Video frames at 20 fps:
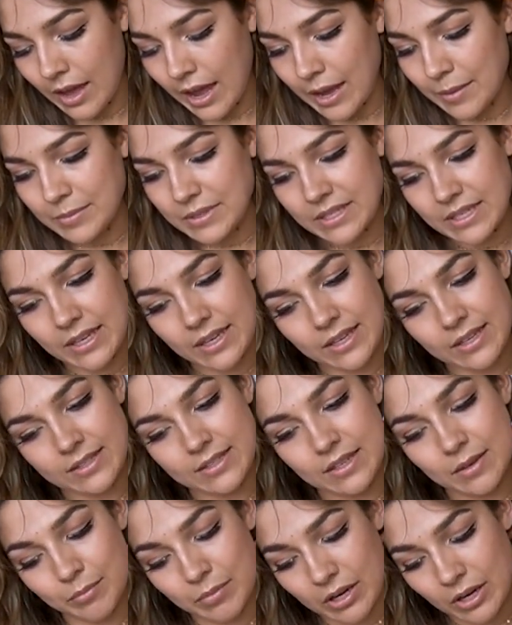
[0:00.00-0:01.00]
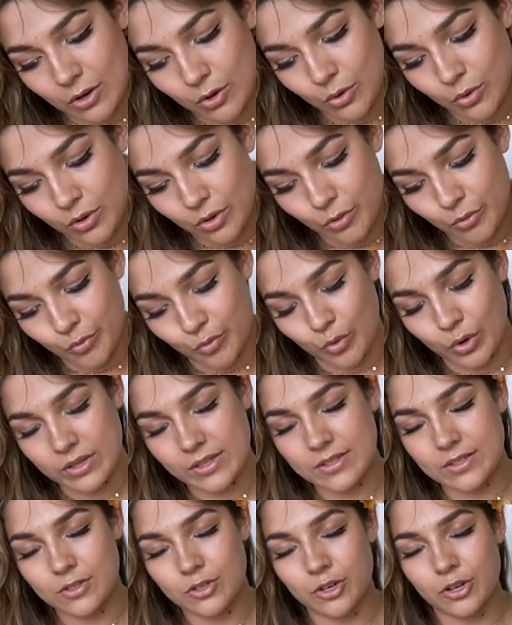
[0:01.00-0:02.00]
I'm seeing somebody who you've
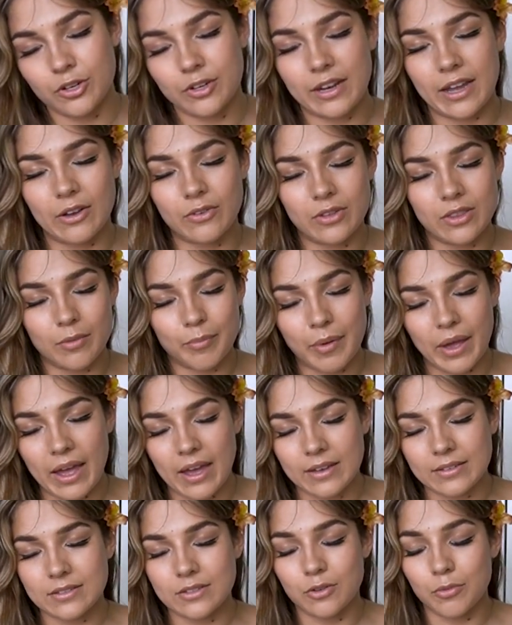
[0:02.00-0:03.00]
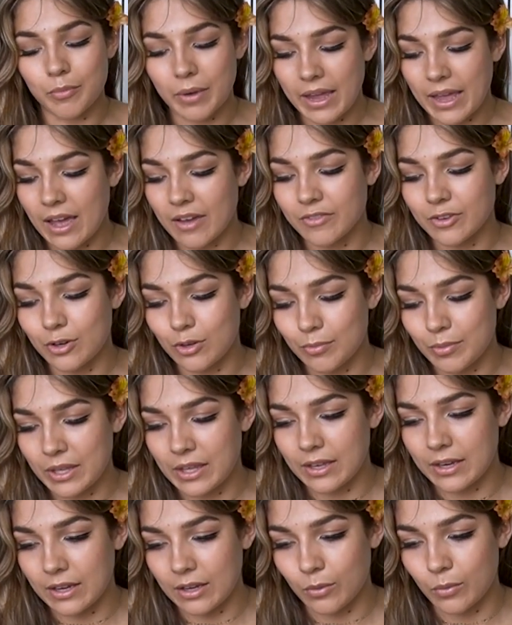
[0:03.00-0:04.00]
once turned down in the past, you might have a new
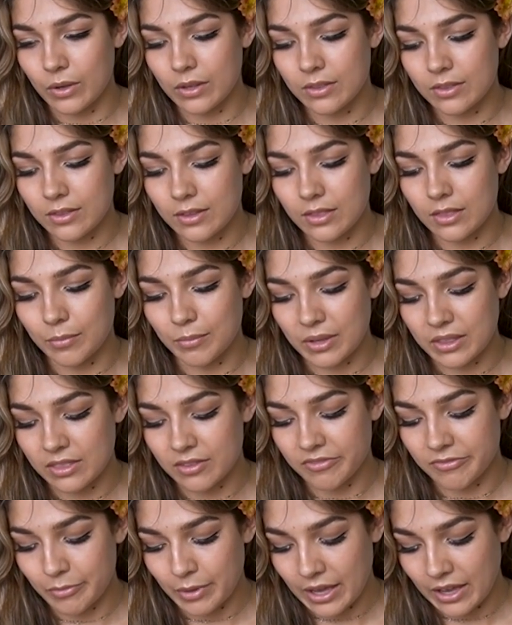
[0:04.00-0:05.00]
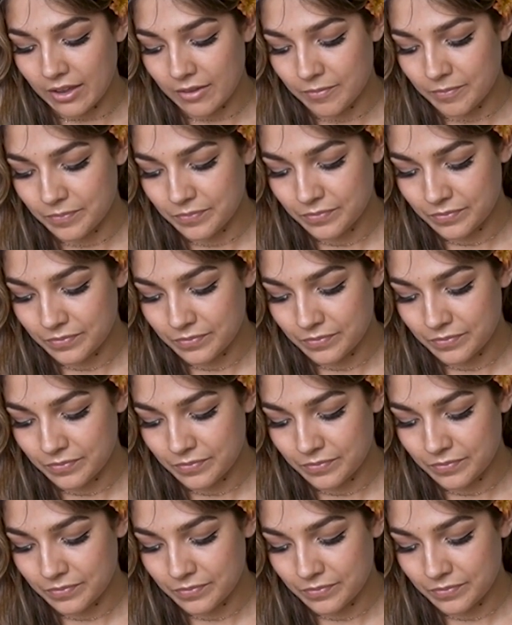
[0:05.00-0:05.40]
beginning with in the month of May.